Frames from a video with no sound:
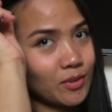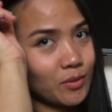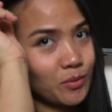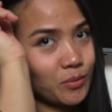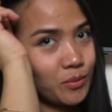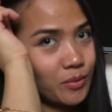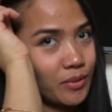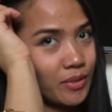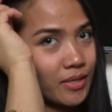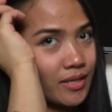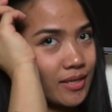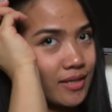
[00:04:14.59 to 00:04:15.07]

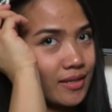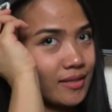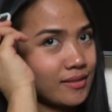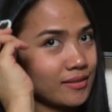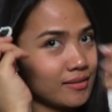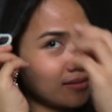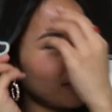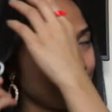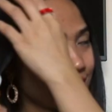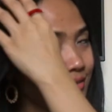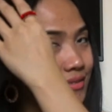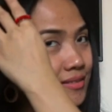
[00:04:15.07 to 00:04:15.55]
Okay,
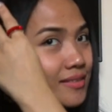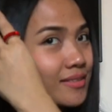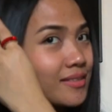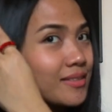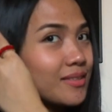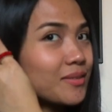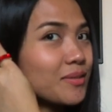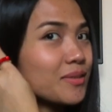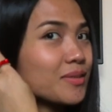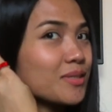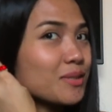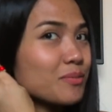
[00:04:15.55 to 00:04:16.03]

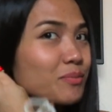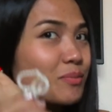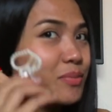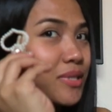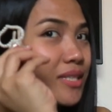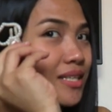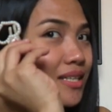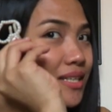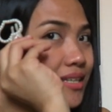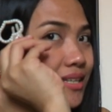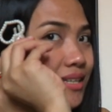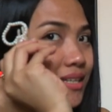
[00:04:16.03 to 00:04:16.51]
so it's
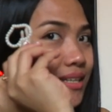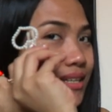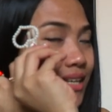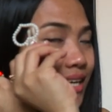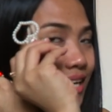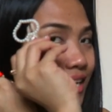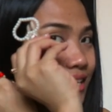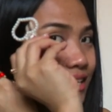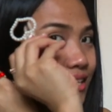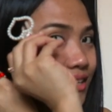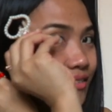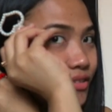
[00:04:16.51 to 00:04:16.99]
big.
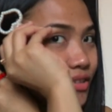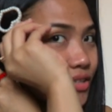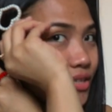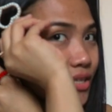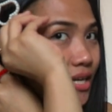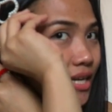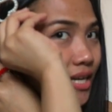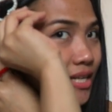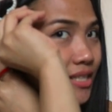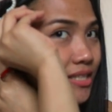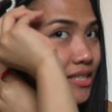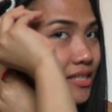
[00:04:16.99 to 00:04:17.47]

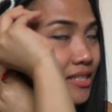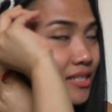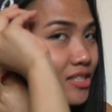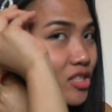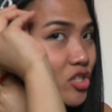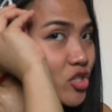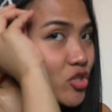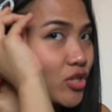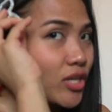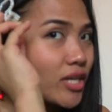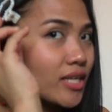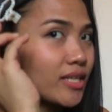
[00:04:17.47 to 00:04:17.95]
I
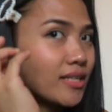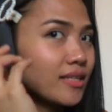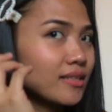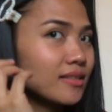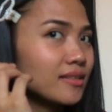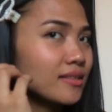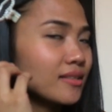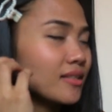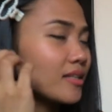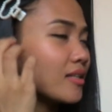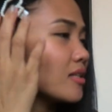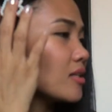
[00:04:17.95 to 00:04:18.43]
didn't try
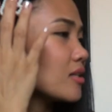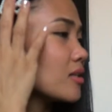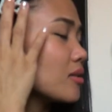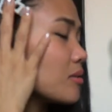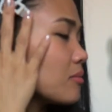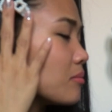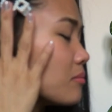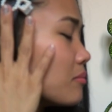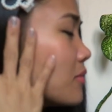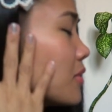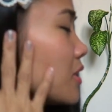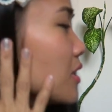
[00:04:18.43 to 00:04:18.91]
it,
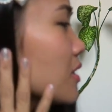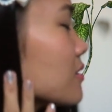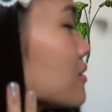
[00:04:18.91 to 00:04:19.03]
but